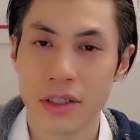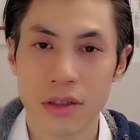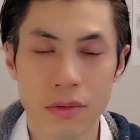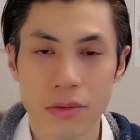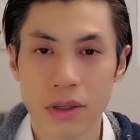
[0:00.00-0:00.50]

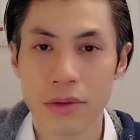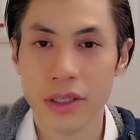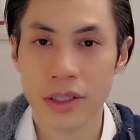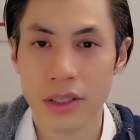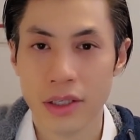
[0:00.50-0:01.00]
don't
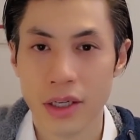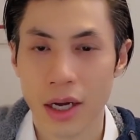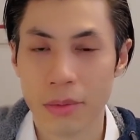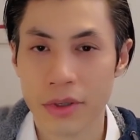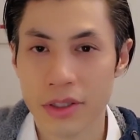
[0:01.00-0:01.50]
worry,
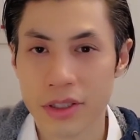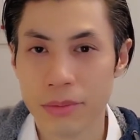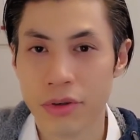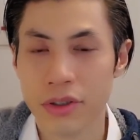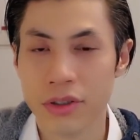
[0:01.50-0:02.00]
I'm going to
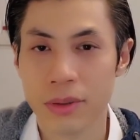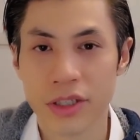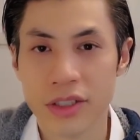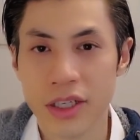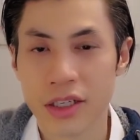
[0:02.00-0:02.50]
support you. I'm
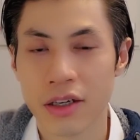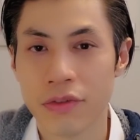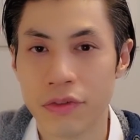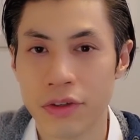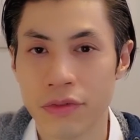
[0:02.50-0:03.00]
going to take care
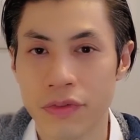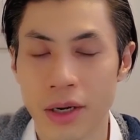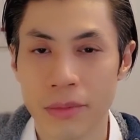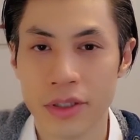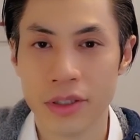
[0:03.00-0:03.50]
of your
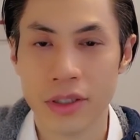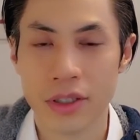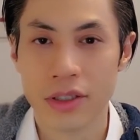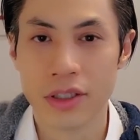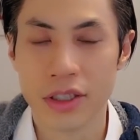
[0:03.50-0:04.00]
family.
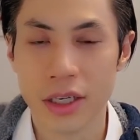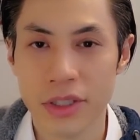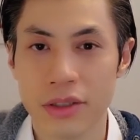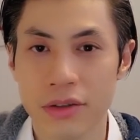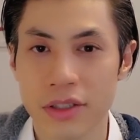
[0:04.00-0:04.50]
Just let
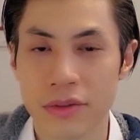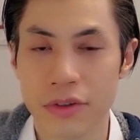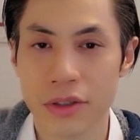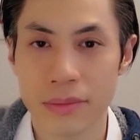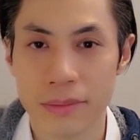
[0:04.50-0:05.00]
me do this
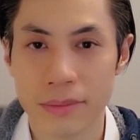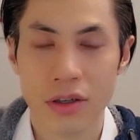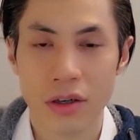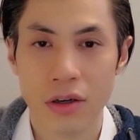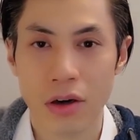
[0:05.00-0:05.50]
for you.
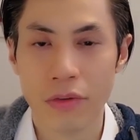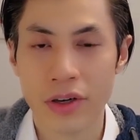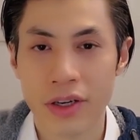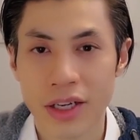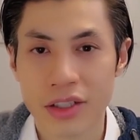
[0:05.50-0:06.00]
Over
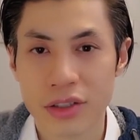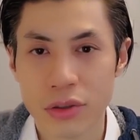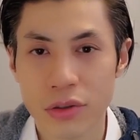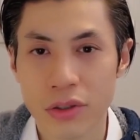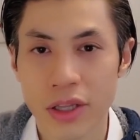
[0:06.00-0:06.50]
the next
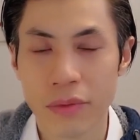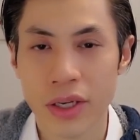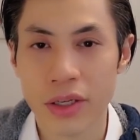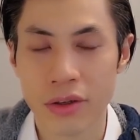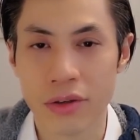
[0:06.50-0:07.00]
2 to 3
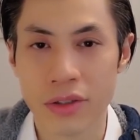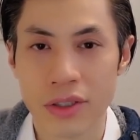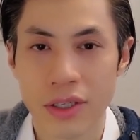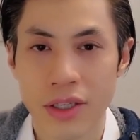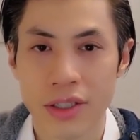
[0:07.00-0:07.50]

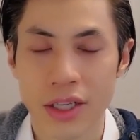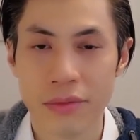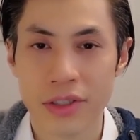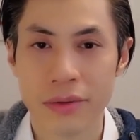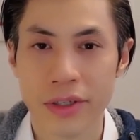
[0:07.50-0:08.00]
years,
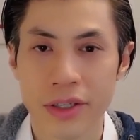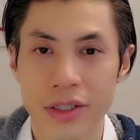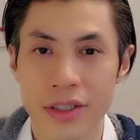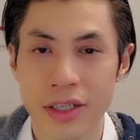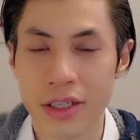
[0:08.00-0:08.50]
David
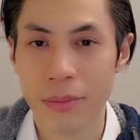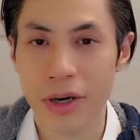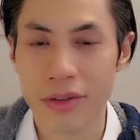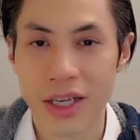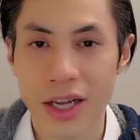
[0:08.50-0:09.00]
Sereda did
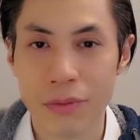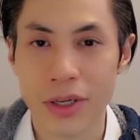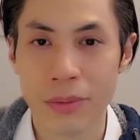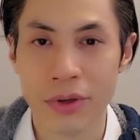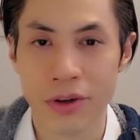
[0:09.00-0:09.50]
about 10
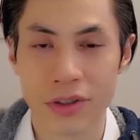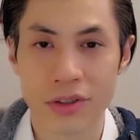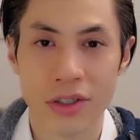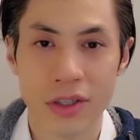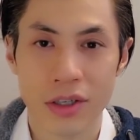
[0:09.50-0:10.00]

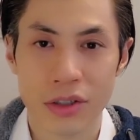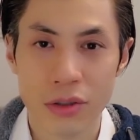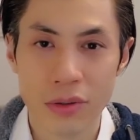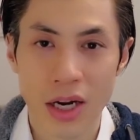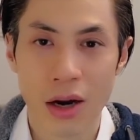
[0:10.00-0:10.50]
webinars,
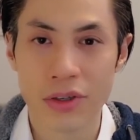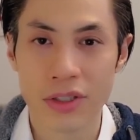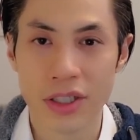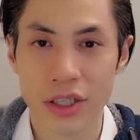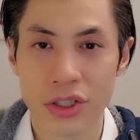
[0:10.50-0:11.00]
2
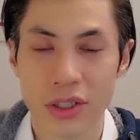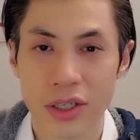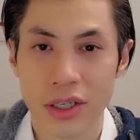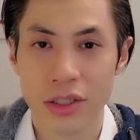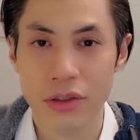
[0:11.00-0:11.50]
hours each.
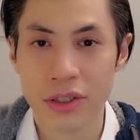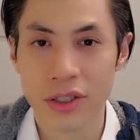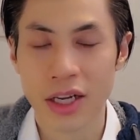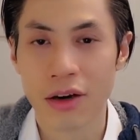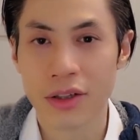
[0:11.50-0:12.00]
You can
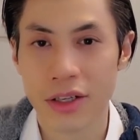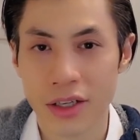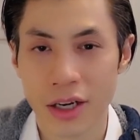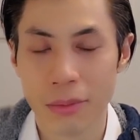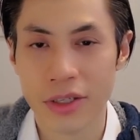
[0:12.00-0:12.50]
calculate
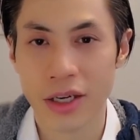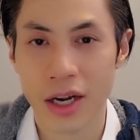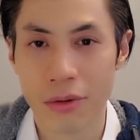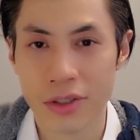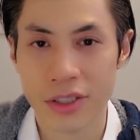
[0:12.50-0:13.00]
how many
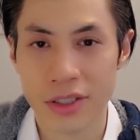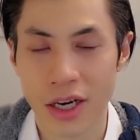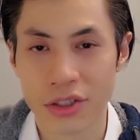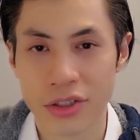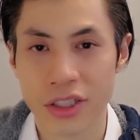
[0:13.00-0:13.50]
hours he's
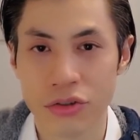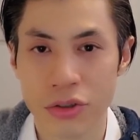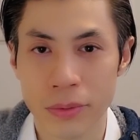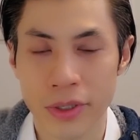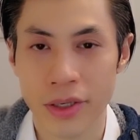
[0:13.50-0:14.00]
actually
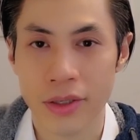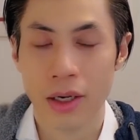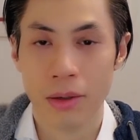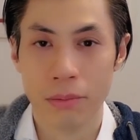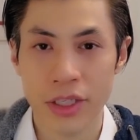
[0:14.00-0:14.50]
contributed.
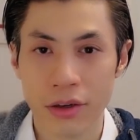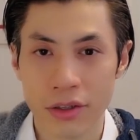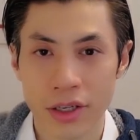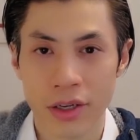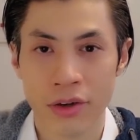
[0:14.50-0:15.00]
Me, on
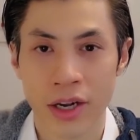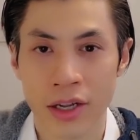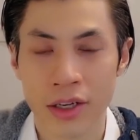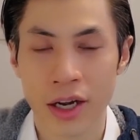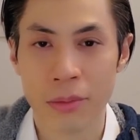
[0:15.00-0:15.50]
the other
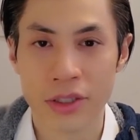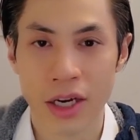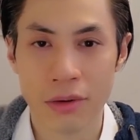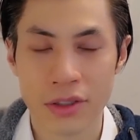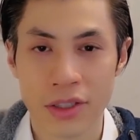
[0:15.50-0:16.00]
hand, how much
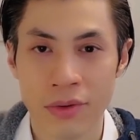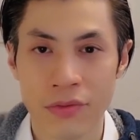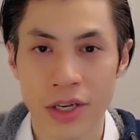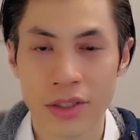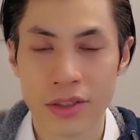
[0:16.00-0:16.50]
hours did I
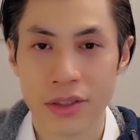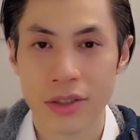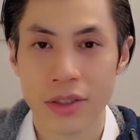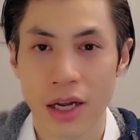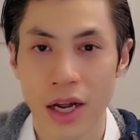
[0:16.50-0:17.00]
invest?
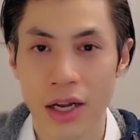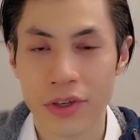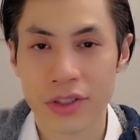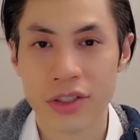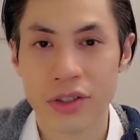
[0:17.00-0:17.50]
I
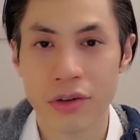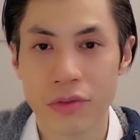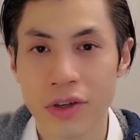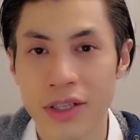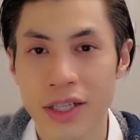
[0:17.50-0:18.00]
invested
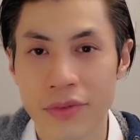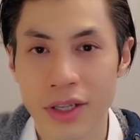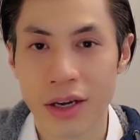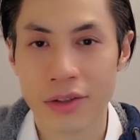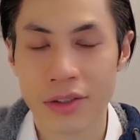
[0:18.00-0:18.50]
over
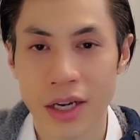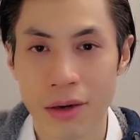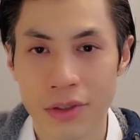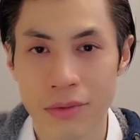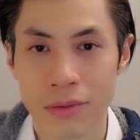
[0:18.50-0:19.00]
11,000
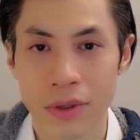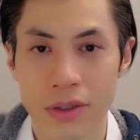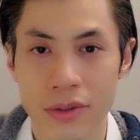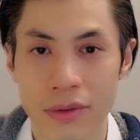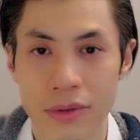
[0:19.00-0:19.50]
hours of work.
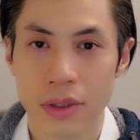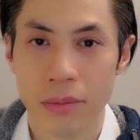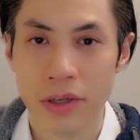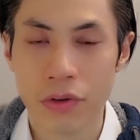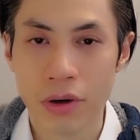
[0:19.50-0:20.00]

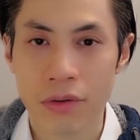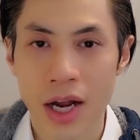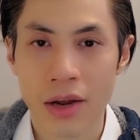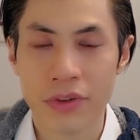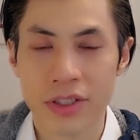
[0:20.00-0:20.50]
Before I
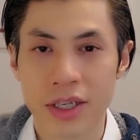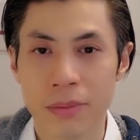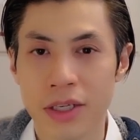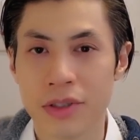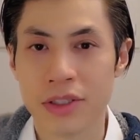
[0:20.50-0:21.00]
arrived, his
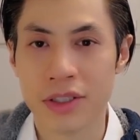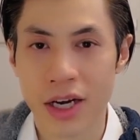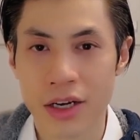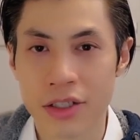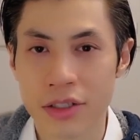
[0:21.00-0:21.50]
company was in
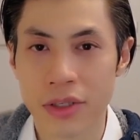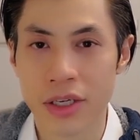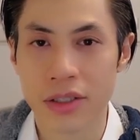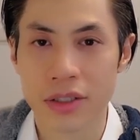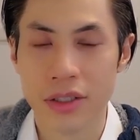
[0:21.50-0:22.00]
dire
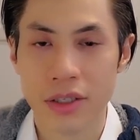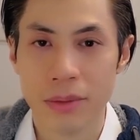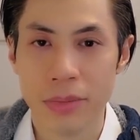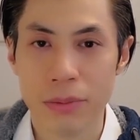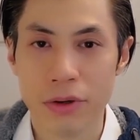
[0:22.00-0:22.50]
straits.
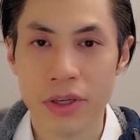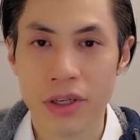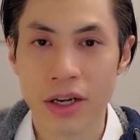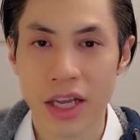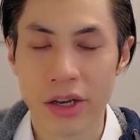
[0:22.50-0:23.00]
People were
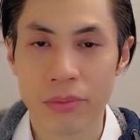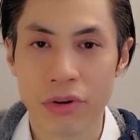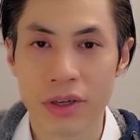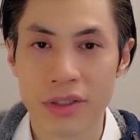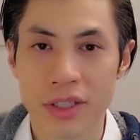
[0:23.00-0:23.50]
not getting
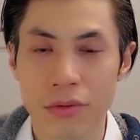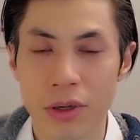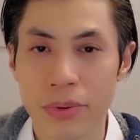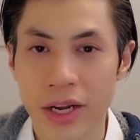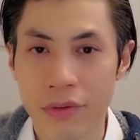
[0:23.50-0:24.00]
products that were
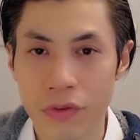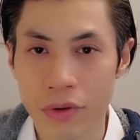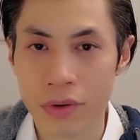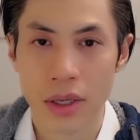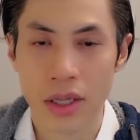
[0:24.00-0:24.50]
paid
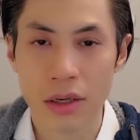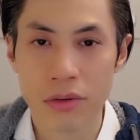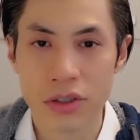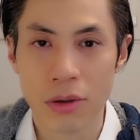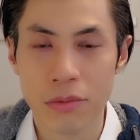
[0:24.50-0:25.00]
for, and there
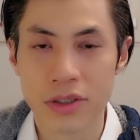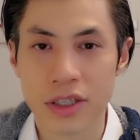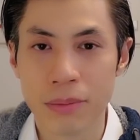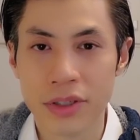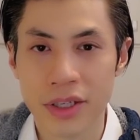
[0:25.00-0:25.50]
was almost a
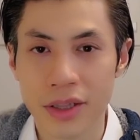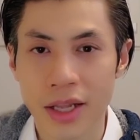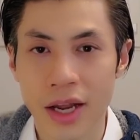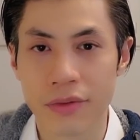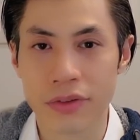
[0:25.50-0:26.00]
complete
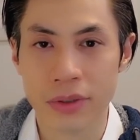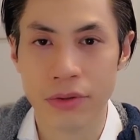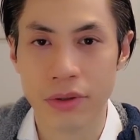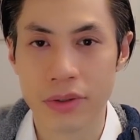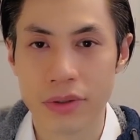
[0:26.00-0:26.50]
lack of
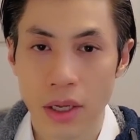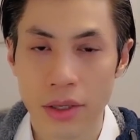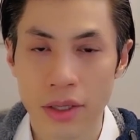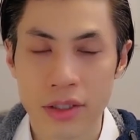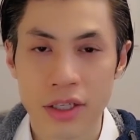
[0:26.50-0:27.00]
support.
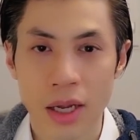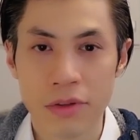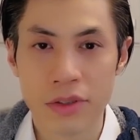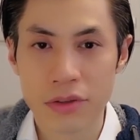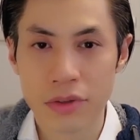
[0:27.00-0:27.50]
At that time, he
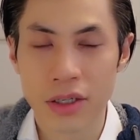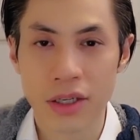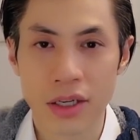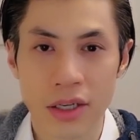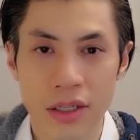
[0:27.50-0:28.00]
was
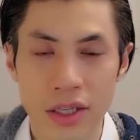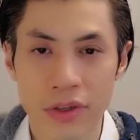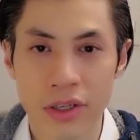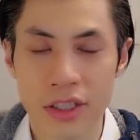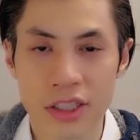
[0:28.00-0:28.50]
struggling and
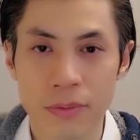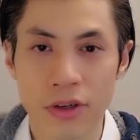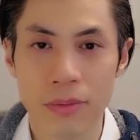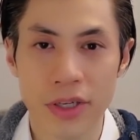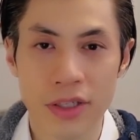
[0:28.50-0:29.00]
living in a
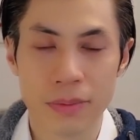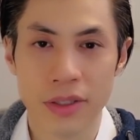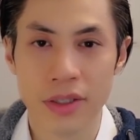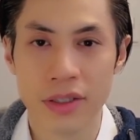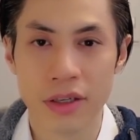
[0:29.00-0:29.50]
small
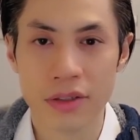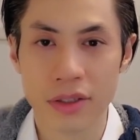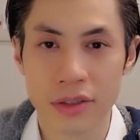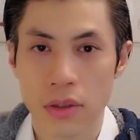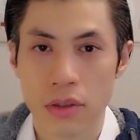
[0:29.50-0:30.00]
basement in
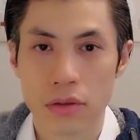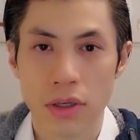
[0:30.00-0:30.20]
Nelson. So